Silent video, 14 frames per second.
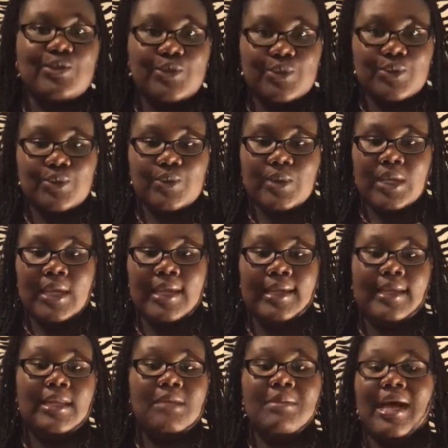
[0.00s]
to
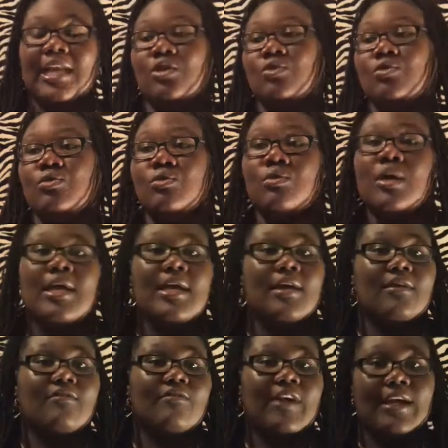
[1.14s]
anybody who
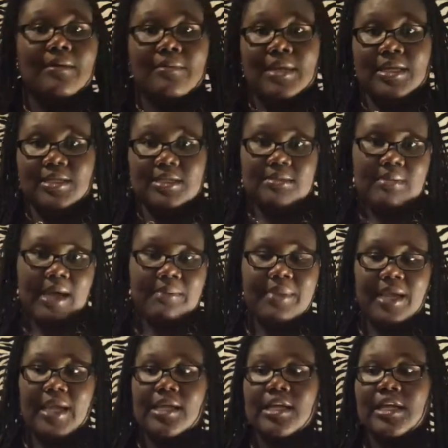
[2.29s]
recommends my
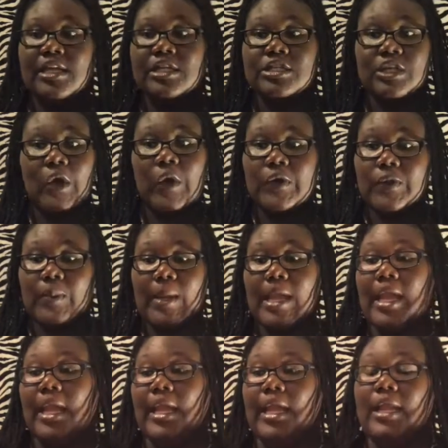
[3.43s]
page along the
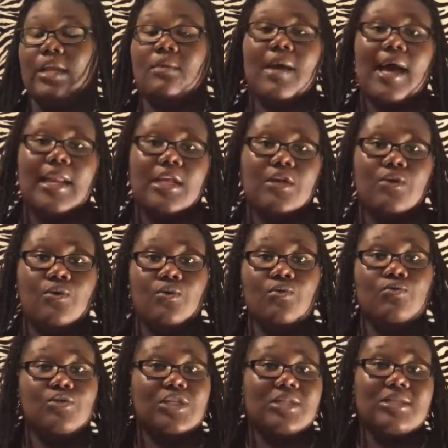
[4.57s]
way, anybody who
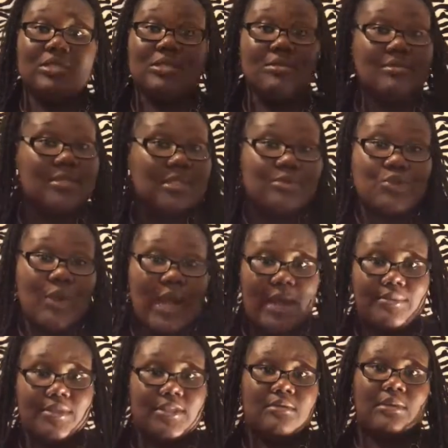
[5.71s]
just
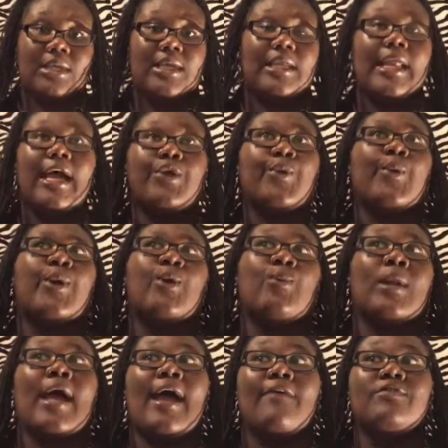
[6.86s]
subscribes to me not knowing what
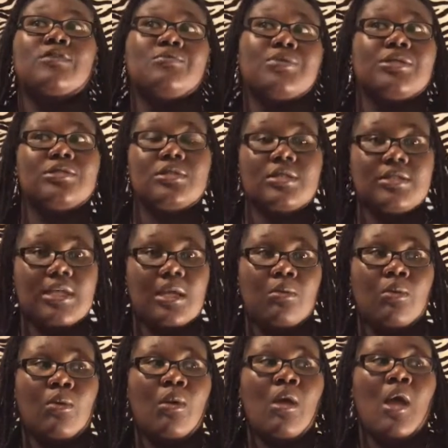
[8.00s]
I have to bring to the
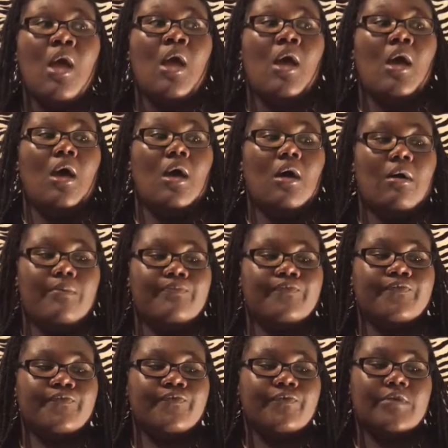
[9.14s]
table.
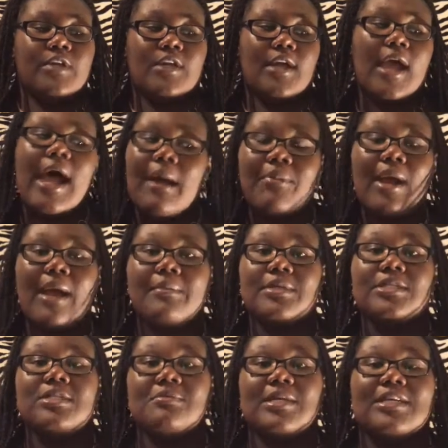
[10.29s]
I promise
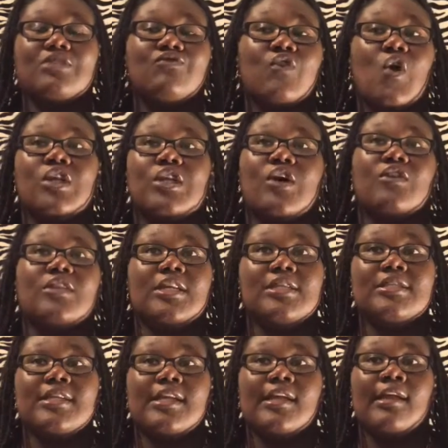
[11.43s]
to be as raw and
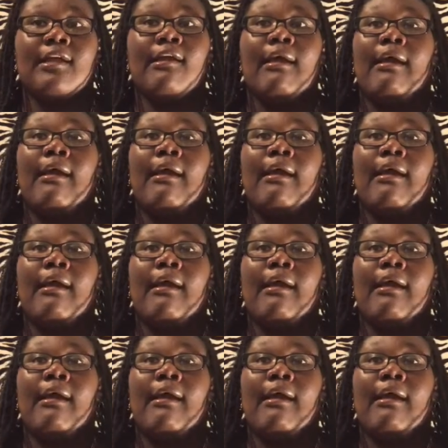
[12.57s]
authentic